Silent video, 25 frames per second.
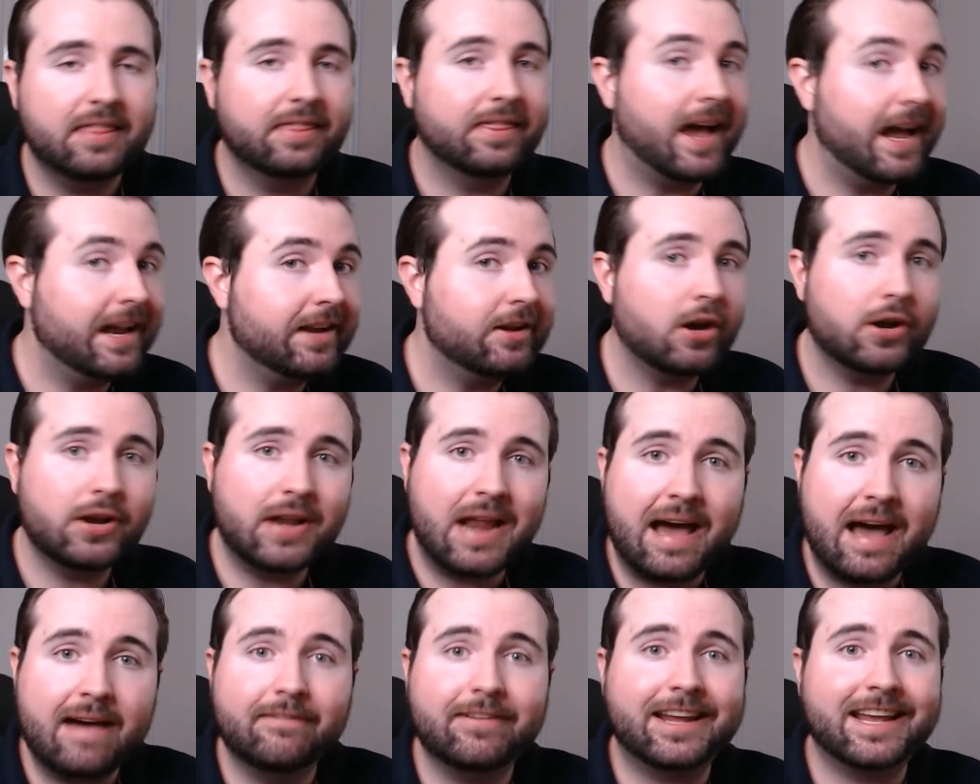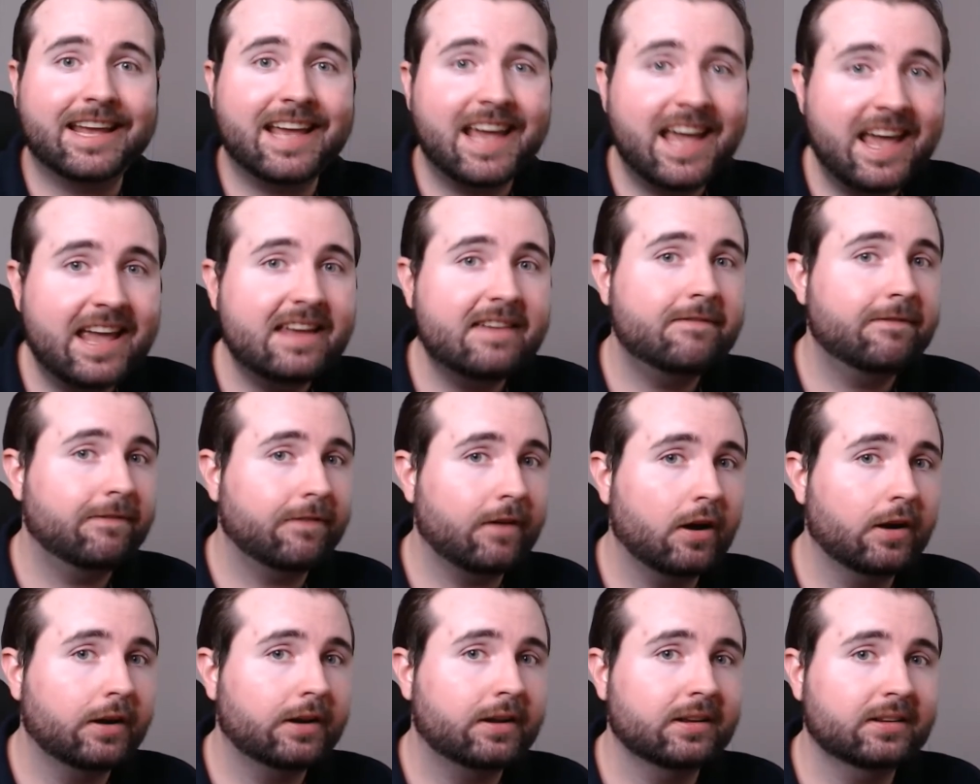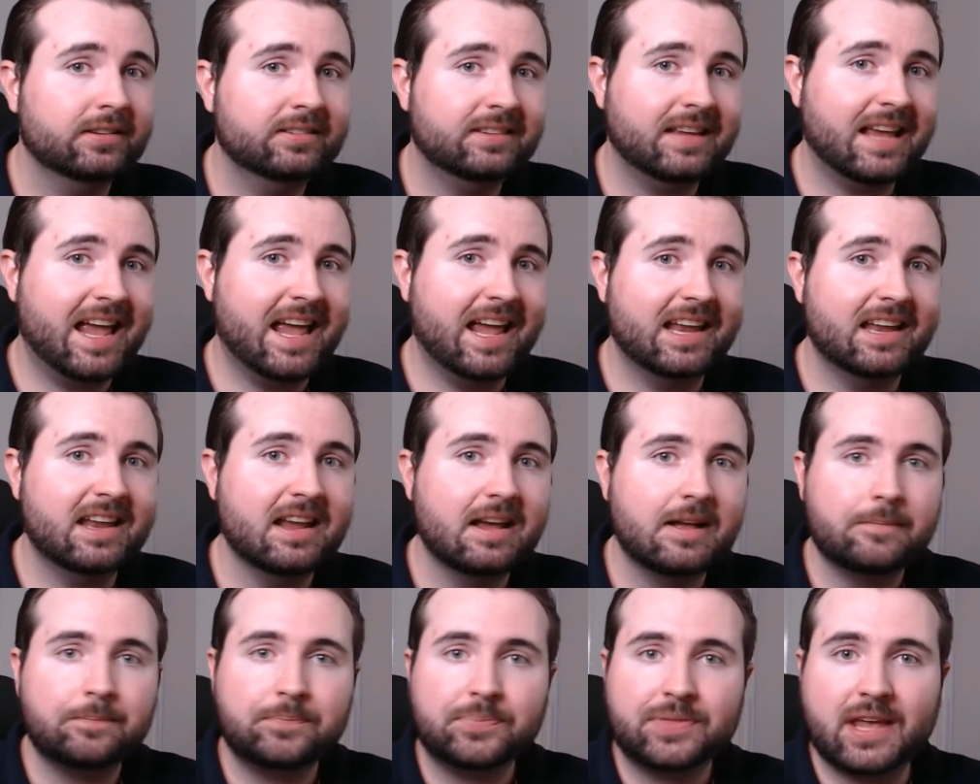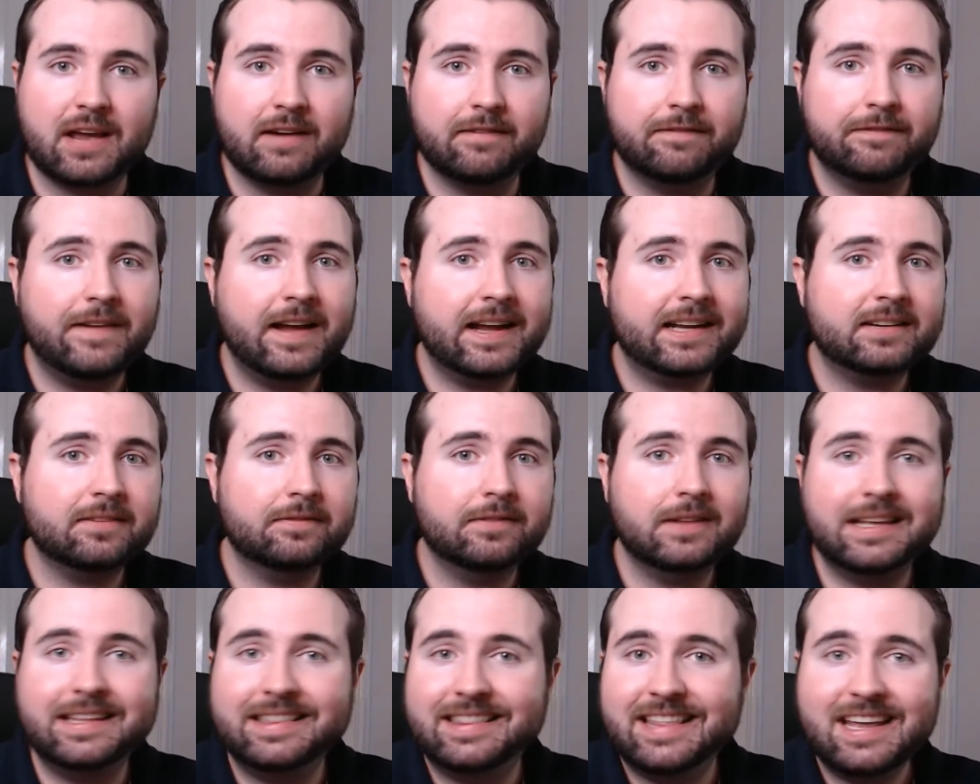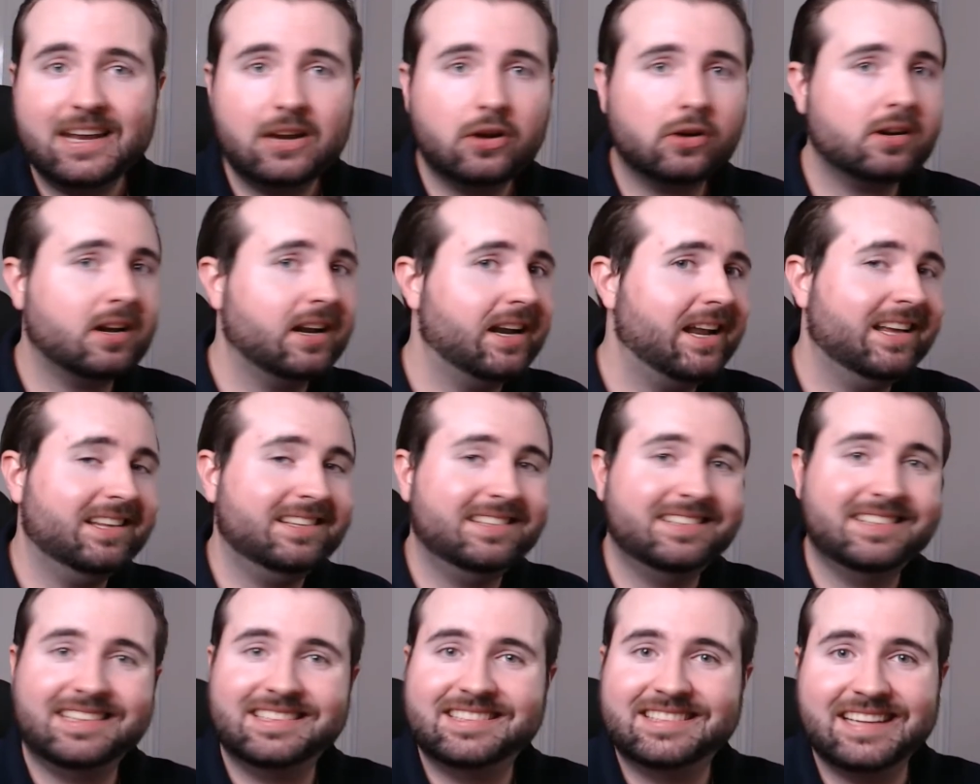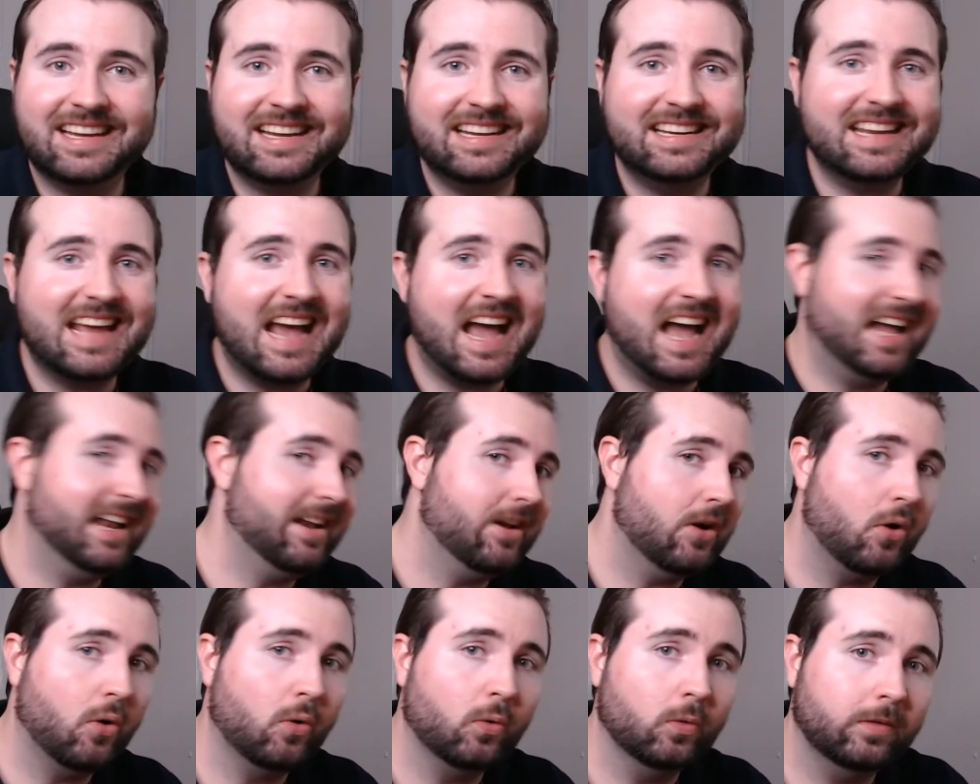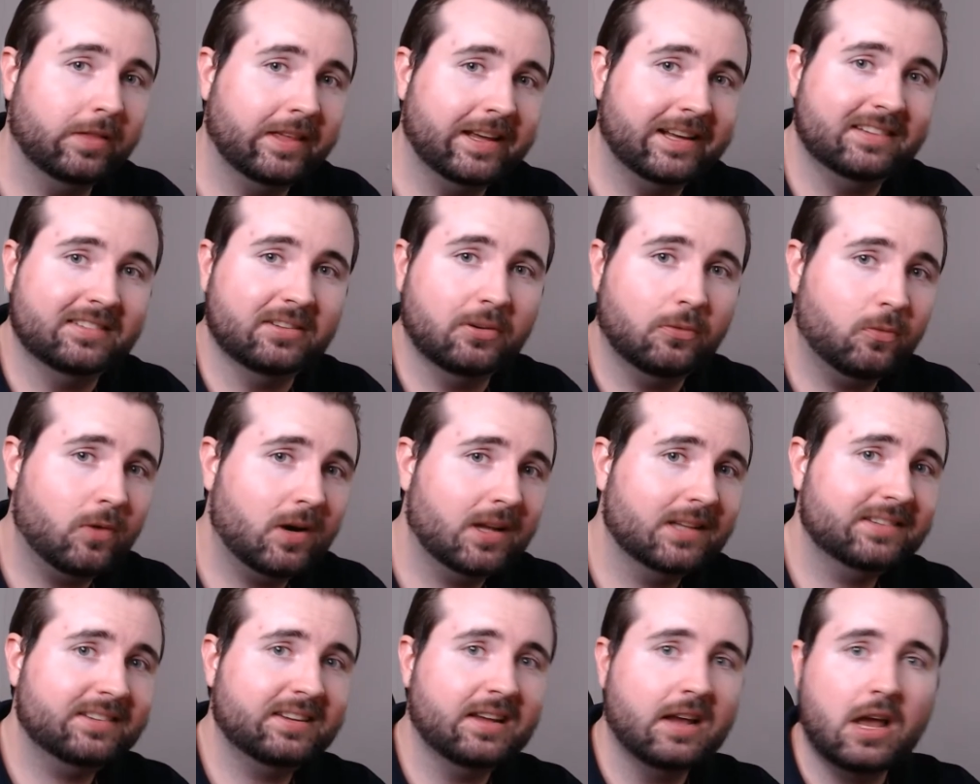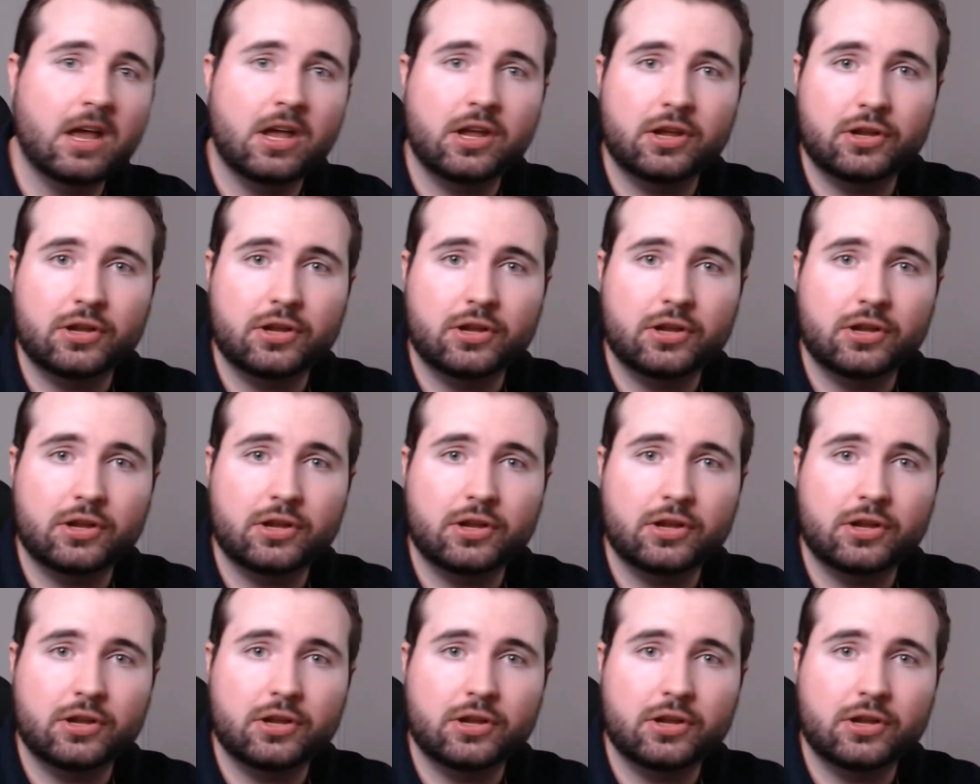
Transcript: They don't have a key focus, and effectively they're not going to succeed at all things at once.